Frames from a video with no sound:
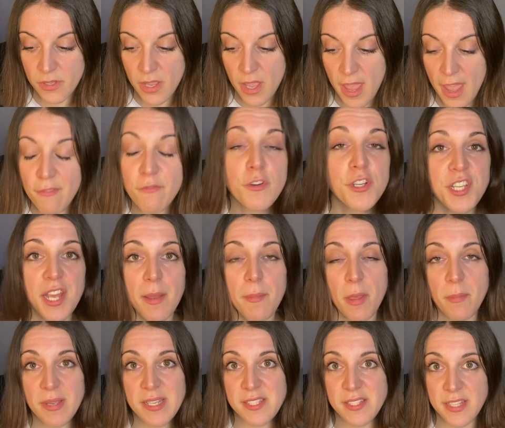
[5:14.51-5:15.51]
every time
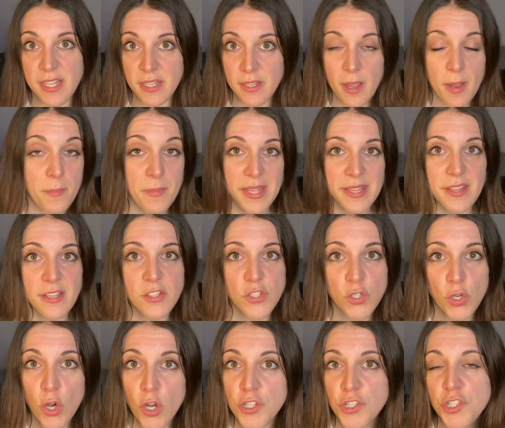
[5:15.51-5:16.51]
I made this
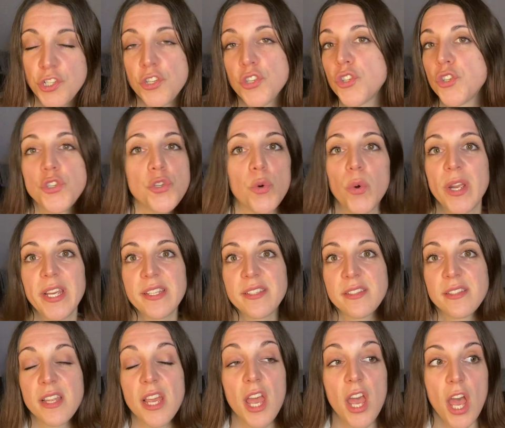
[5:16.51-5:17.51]
conscious
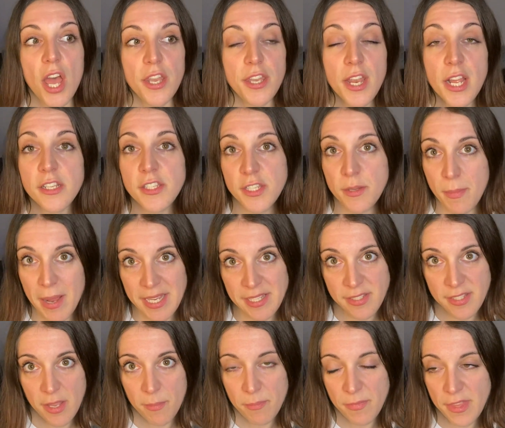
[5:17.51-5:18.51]
choice not to buy
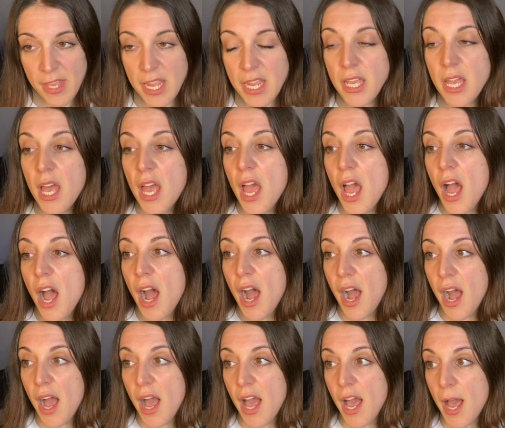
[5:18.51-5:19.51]
something,
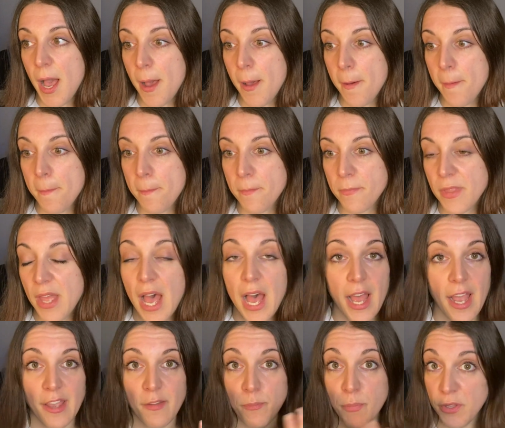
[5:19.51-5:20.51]

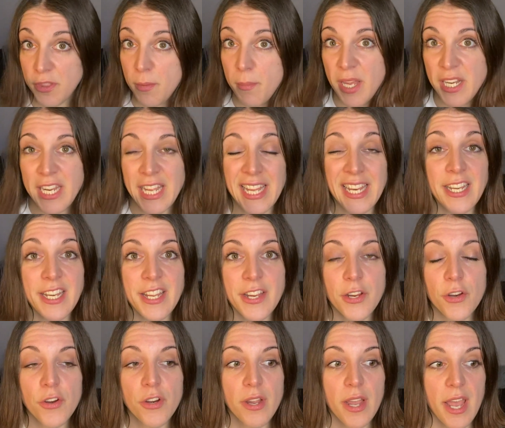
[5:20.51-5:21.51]
I put the money in
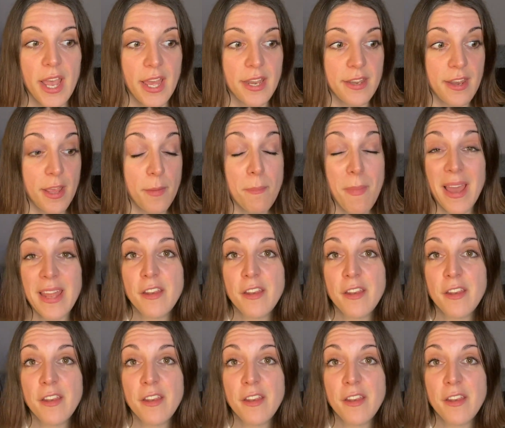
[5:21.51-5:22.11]
here, and it might